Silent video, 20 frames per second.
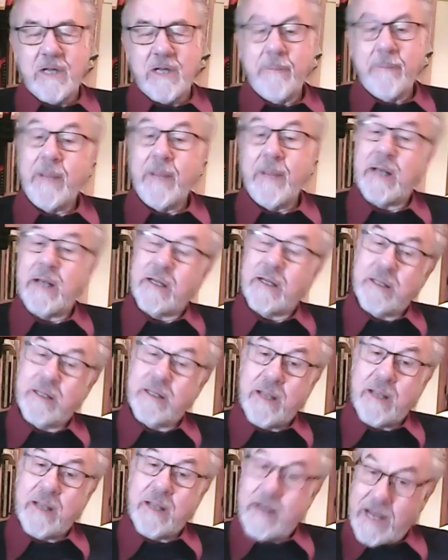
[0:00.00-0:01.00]
But
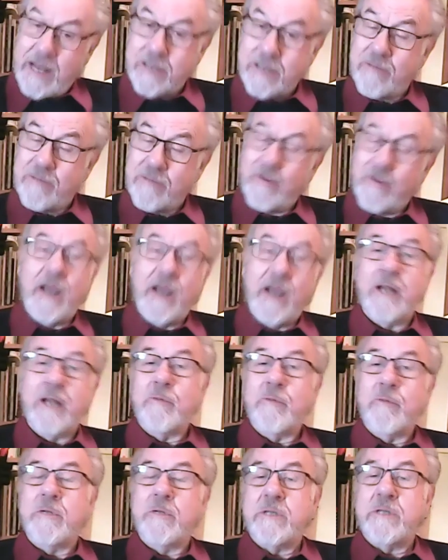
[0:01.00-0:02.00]
the next flight
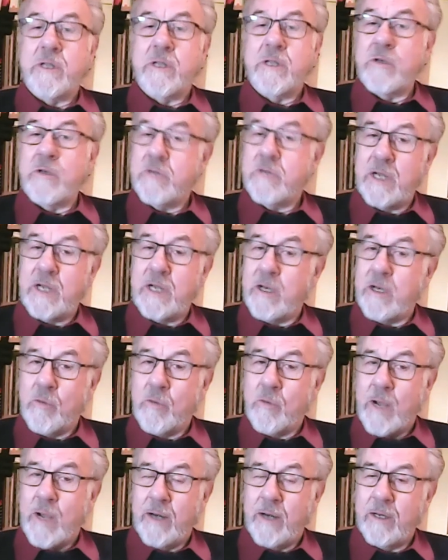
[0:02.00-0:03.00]
was the New Zealand
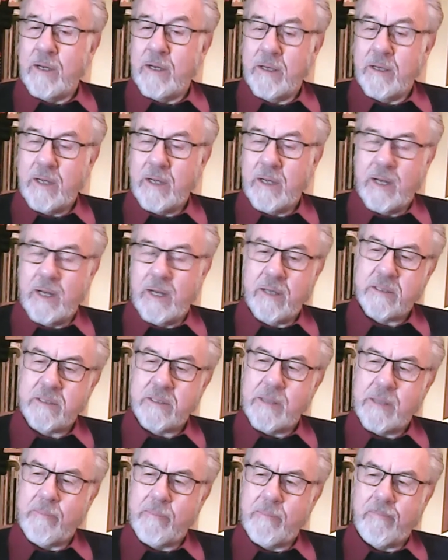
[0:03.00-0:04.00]
one, and and
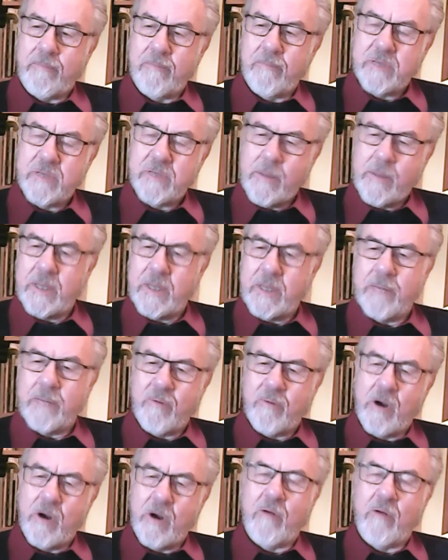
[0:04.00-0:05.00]
some somebody had
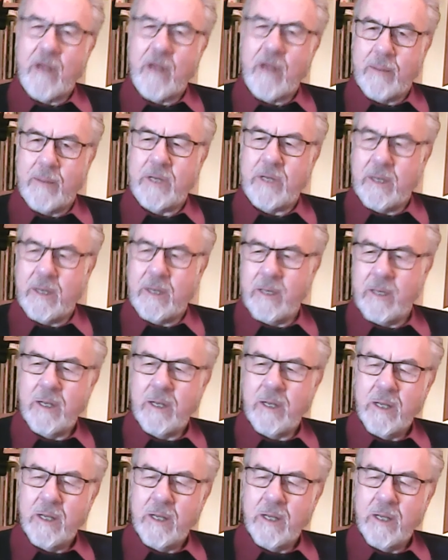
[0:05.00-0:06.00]
programmed in
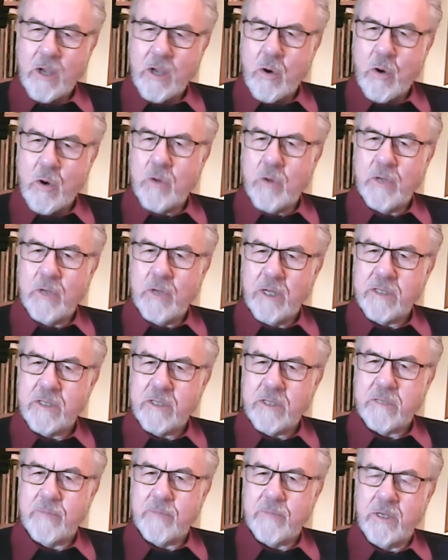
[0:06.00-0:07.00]
coordinates,
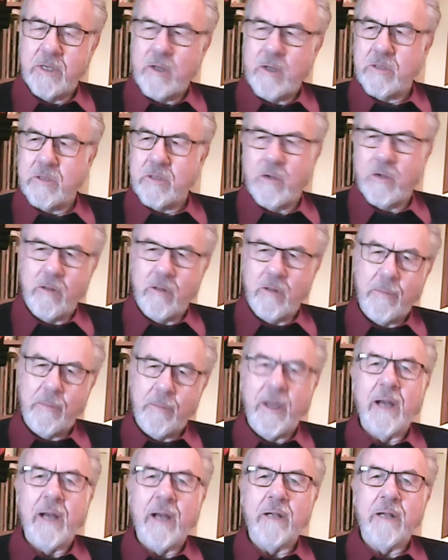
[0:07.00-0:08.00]
but not told the
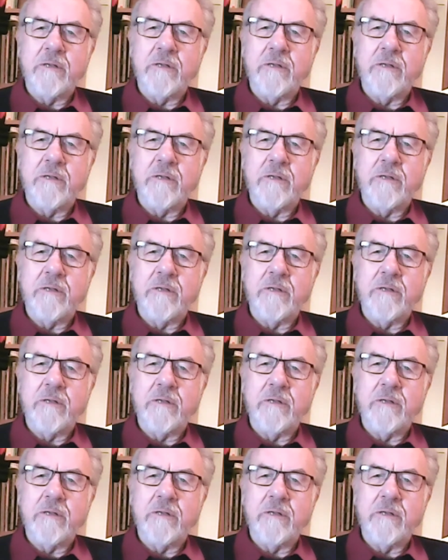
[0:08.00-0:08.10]
pilots,